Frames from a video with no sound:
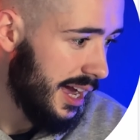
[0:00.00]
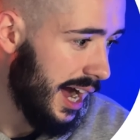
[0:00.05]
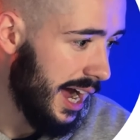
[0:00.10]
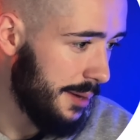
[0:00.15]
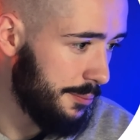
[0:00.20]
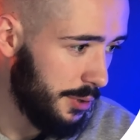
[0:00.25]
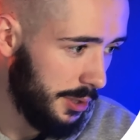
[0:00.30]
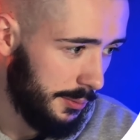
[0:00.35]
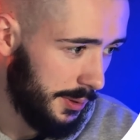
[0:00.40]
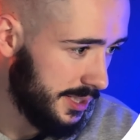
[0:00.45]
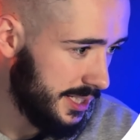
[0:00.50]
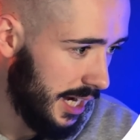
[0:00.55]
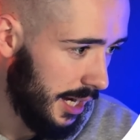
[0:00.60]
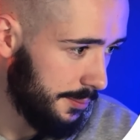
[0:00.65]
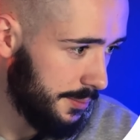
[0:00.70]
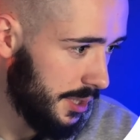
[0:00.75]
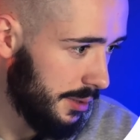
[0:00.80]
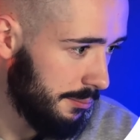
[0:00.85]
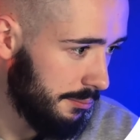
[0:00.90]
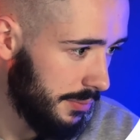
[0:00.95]
I pretty much
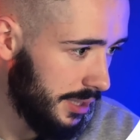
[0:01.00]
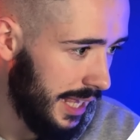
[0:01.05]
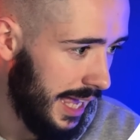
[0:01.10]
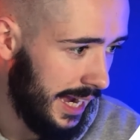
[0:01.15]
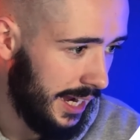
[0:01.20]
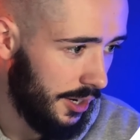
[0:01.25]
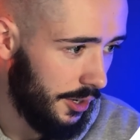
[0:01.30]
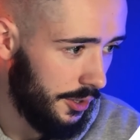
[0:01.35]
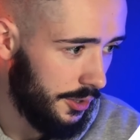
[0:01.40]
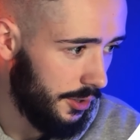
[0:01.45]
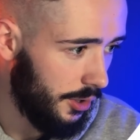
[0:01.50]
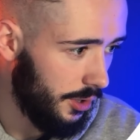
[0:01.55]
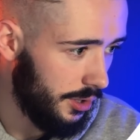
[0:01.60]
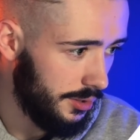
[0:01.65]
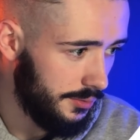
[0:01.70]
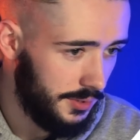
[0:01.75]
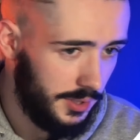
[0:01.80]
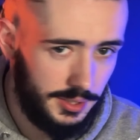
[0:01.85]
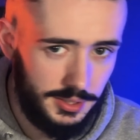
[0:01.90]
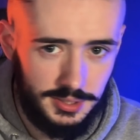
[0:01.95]
helped him black out
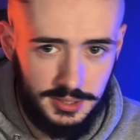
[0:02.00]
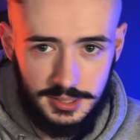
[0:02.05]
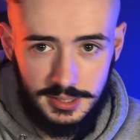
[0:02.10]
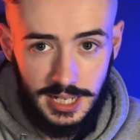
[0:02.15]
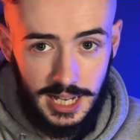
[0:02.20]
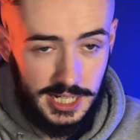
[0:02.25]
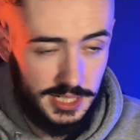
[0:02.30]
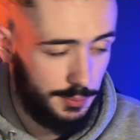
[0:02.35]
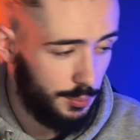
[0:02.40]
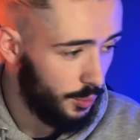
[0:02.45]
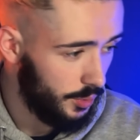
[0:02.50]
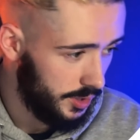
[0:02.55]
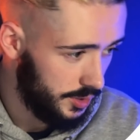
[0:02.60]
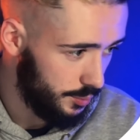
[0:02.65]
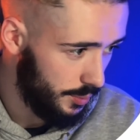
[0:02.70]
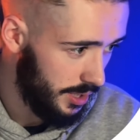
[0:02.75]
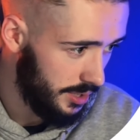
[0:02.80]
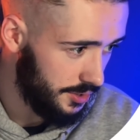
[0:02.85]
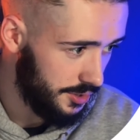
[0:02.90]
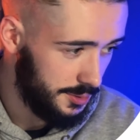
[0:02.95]
all of his dashboard
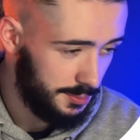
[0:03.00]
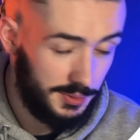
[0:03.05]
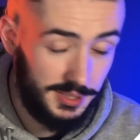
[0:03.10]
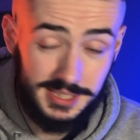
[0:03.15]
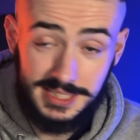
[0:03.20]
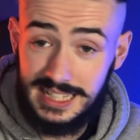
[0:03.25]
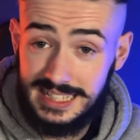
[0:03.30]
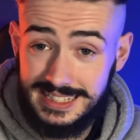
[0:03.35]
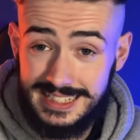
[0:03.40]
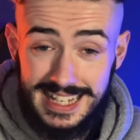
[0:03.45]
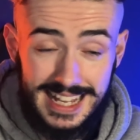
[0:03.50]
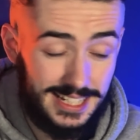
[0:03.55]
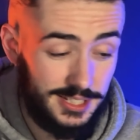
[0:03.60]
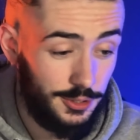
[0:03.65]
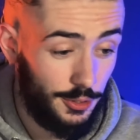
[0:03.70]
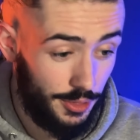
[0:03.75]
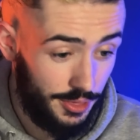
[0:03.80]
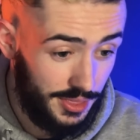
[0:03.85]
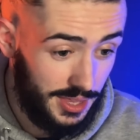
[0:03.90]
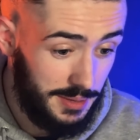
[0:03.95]
as well, just because that's the
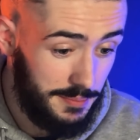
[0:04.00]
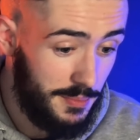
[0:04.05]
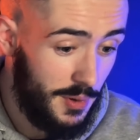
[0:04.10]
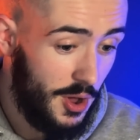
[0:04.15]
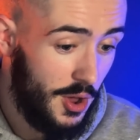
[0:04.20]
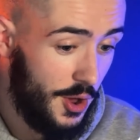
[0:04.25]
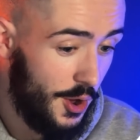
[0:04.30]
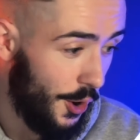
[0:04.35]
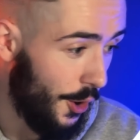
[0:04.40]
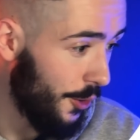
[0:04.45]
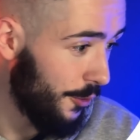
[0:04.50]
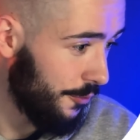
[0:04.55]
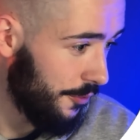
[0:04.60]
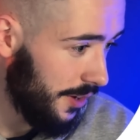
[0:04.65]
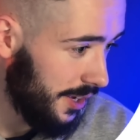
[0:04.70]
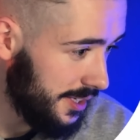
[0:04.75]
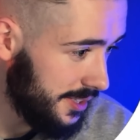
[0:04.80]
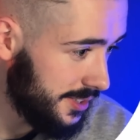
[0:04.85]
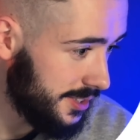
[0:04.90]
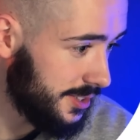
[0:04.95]
actual theme of
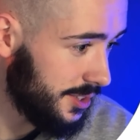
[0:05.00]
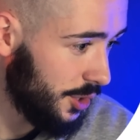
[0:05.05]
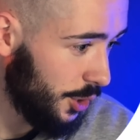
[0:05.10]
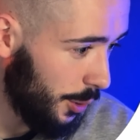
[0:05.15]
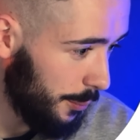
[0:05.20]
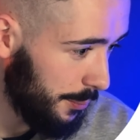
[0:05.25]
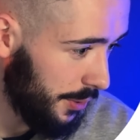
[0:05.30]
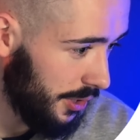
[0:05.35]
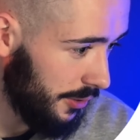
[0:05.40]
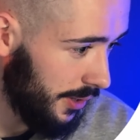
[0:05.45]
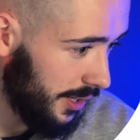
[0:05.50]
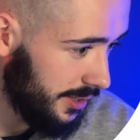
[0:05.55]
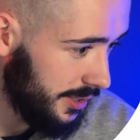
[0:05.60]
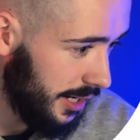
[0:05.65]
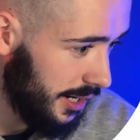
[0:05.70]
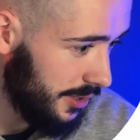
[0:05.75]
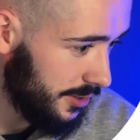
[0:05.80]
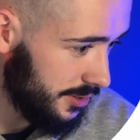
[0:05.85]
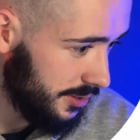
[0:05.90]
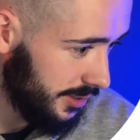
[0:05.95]
his company right there.